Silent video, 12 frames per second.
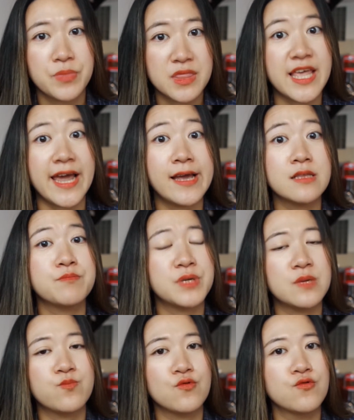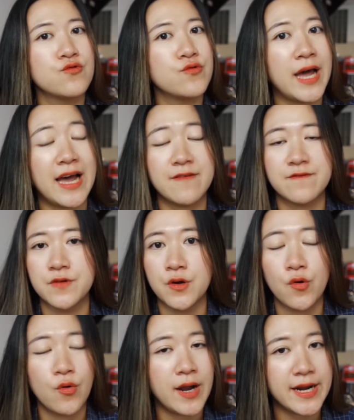than people who have
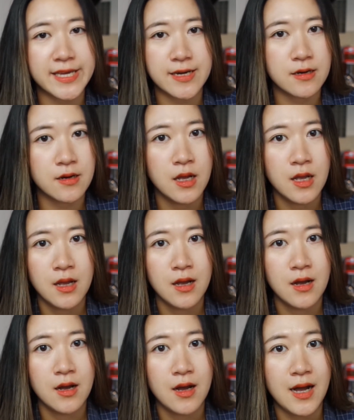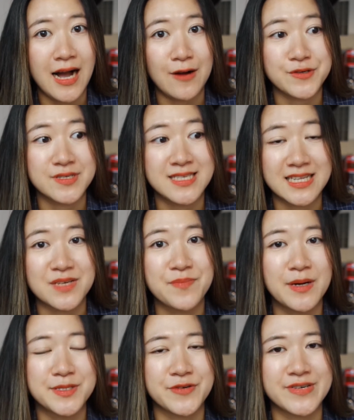no idea how to set the
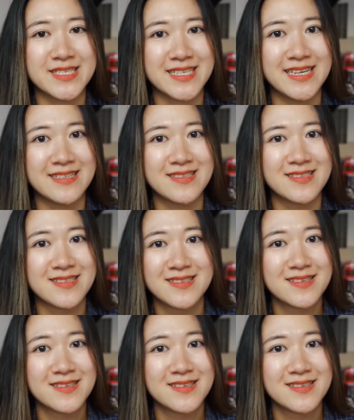boundaries and